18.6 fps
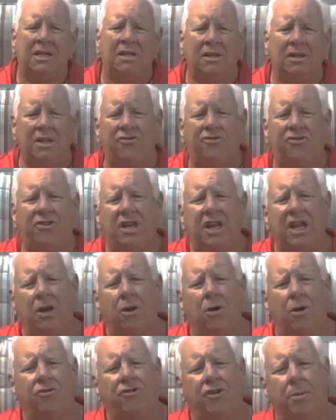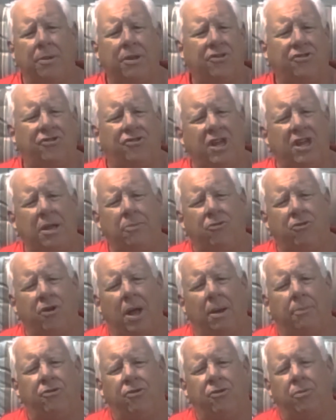Listed here are some of the steam
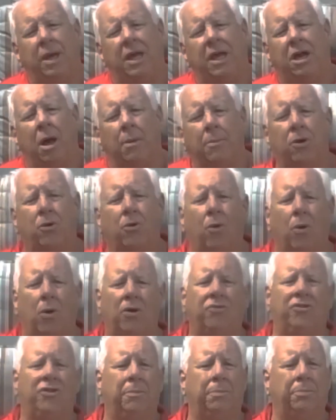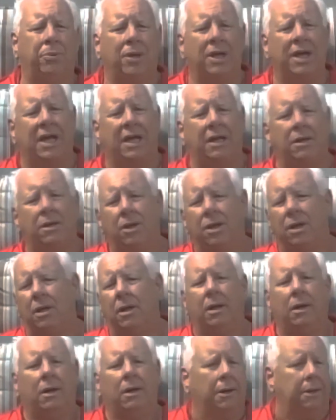traps you may come across in a plant,
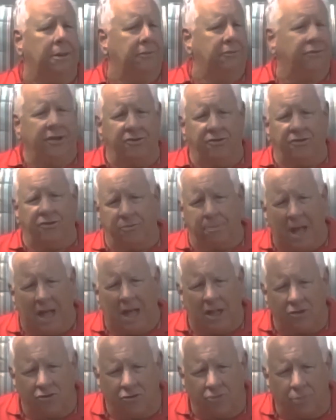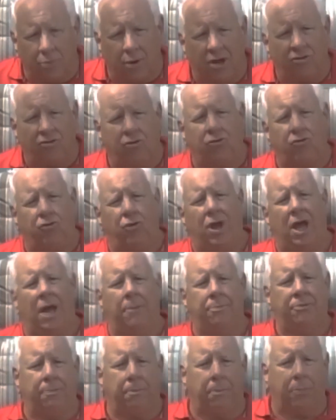such as balanced pressure
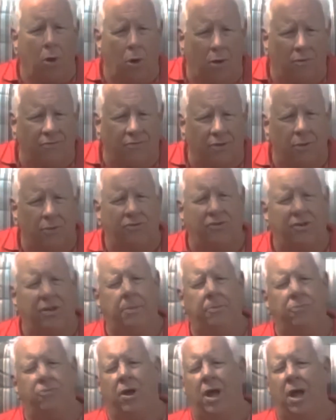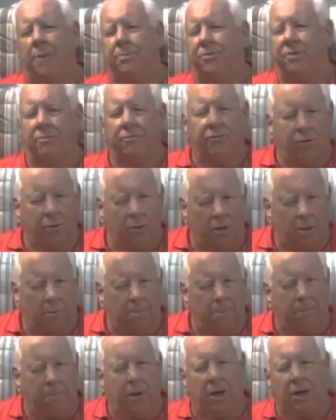traps, ball float steam traps, inverted
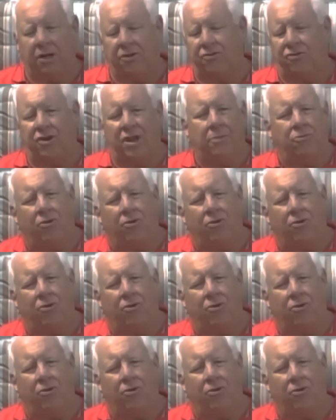bucket steam